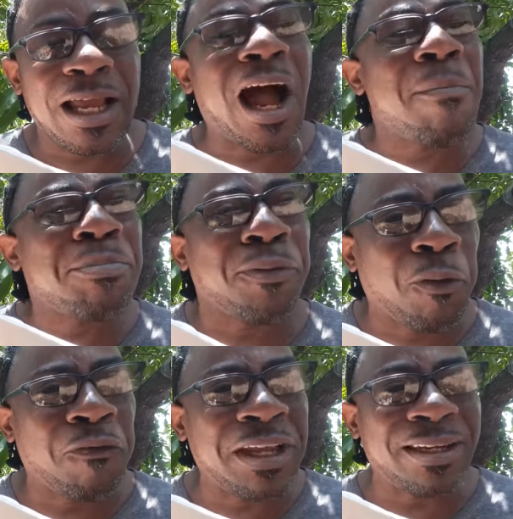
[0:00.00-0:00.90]
I'm like
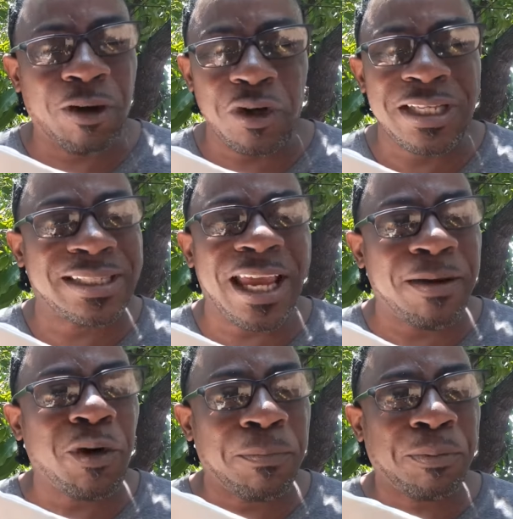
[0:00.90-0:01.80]
prove it. Now I want to say it,
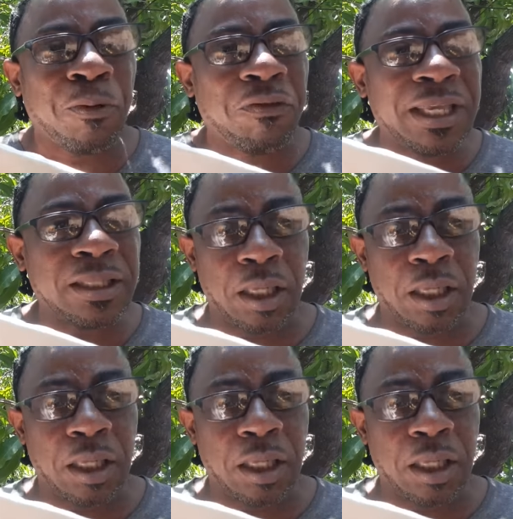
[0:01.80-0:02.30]
but prove it.